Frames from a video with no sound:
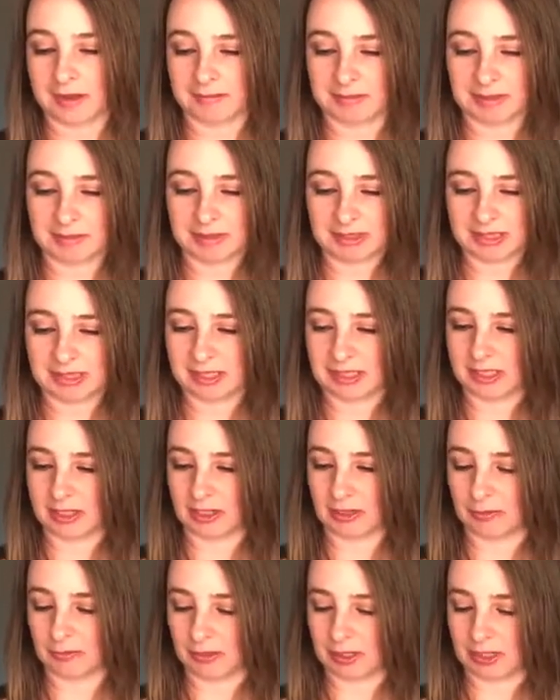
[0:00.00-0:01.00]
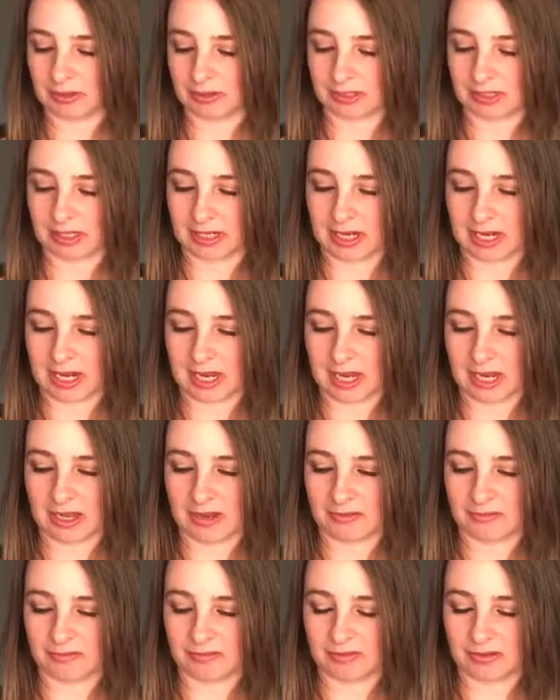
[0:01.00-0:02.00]
Let me see here. What else did I
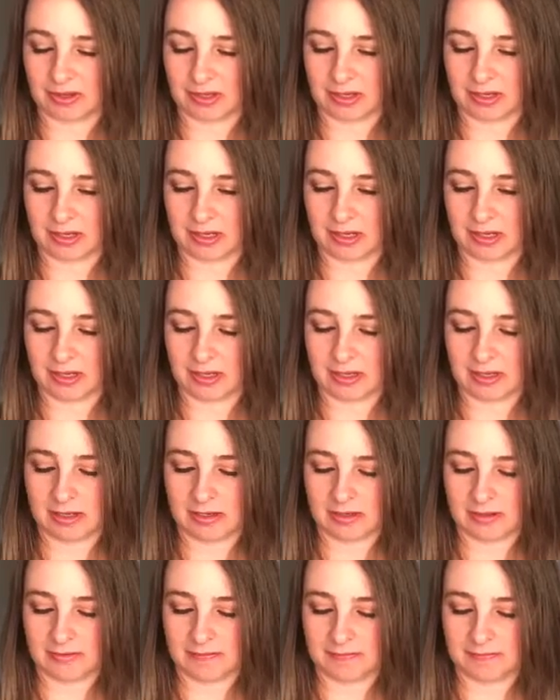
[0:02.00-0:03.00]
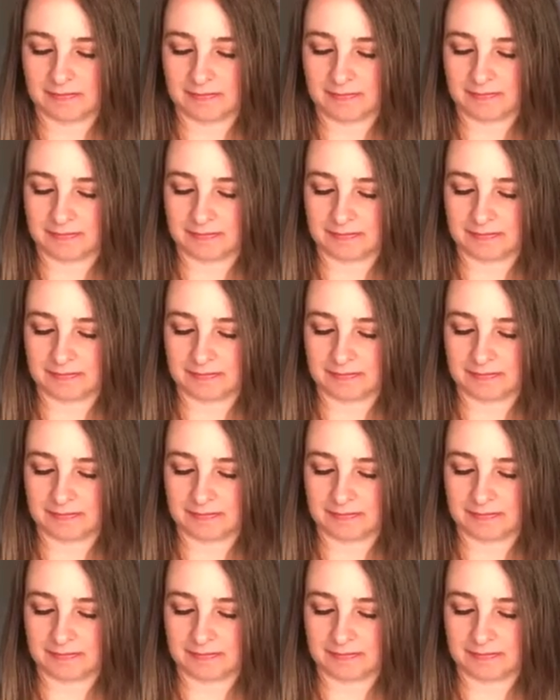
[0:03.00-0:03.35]
have?